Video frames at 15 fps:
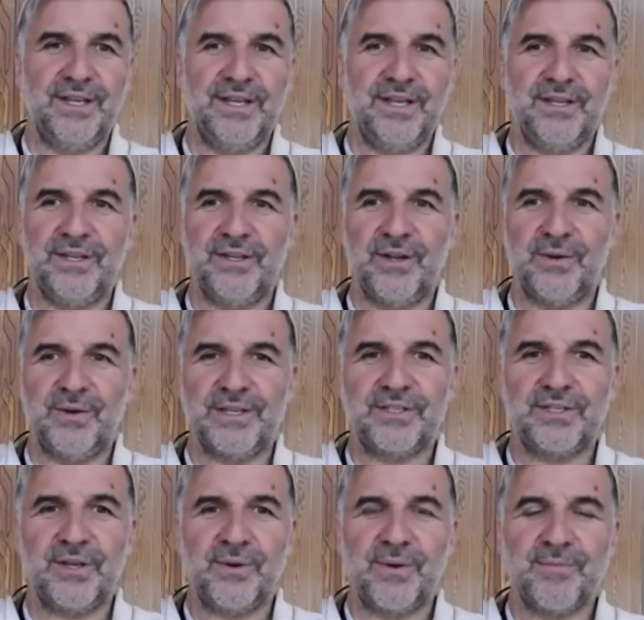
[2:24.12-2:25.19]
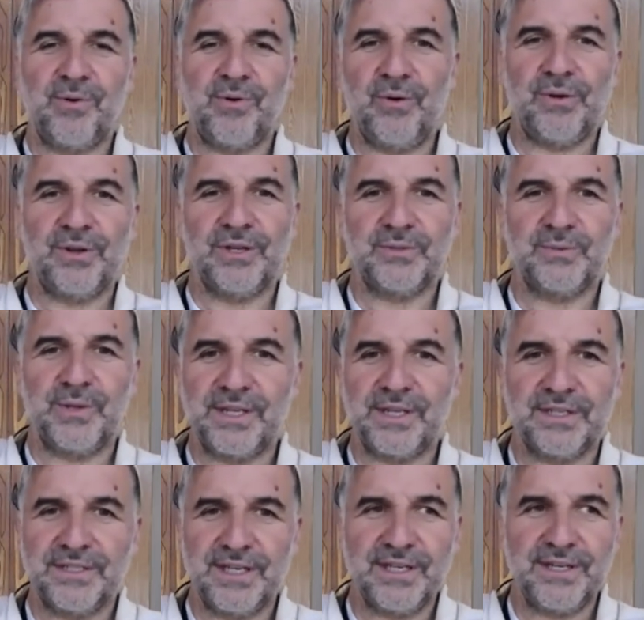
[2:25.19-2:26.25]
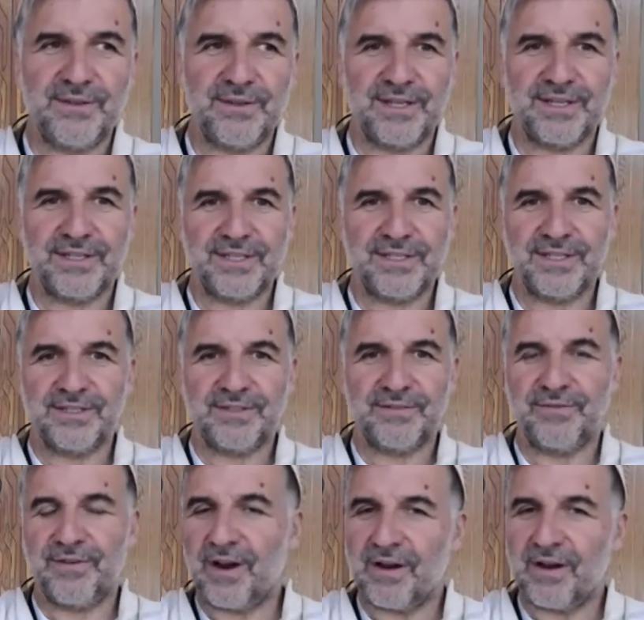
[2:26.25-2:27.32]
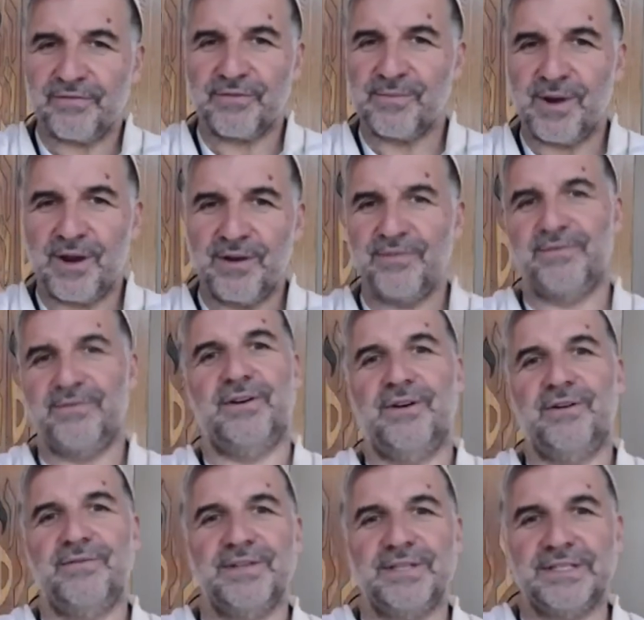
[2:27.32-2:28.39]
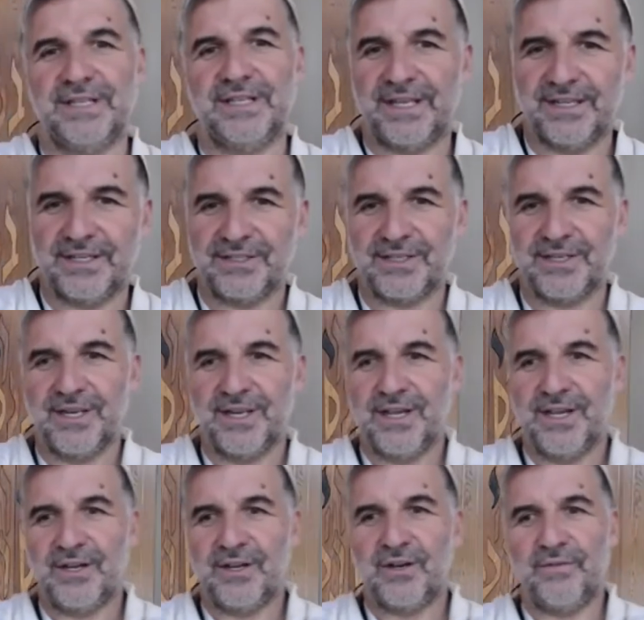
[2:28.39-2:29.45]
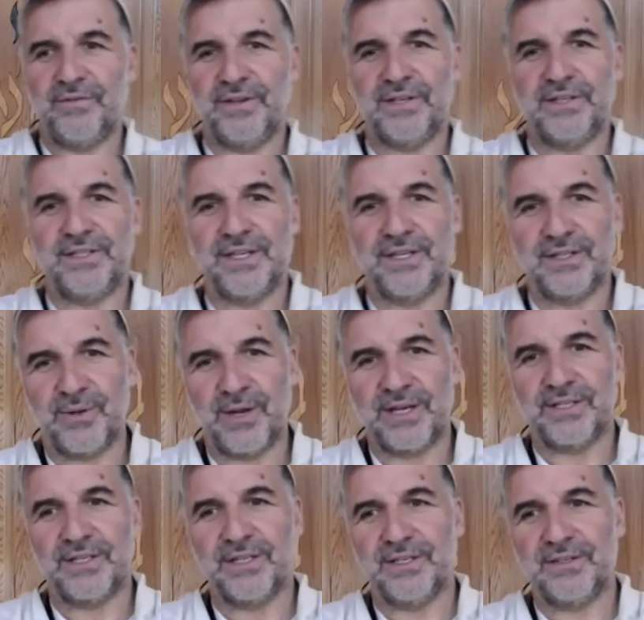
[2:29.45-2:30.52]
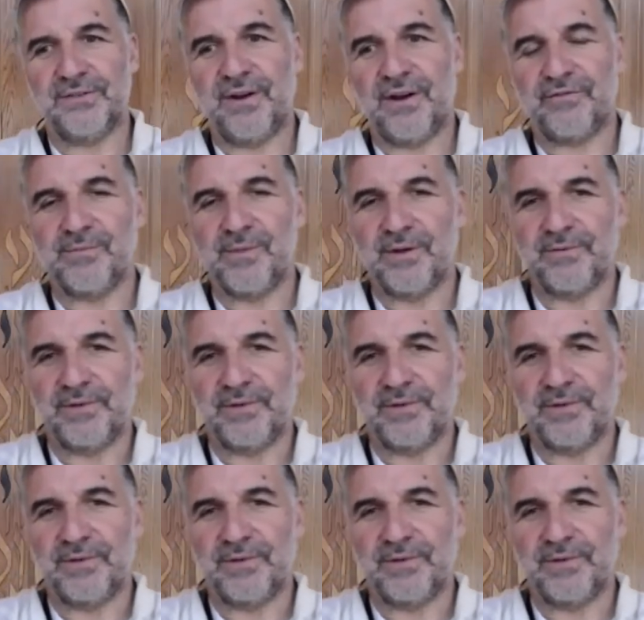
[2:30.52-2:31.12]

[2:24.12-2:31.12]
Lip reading: You know, it's so important as we continue this. This is far from over, obviously. This COVID situation is far from over.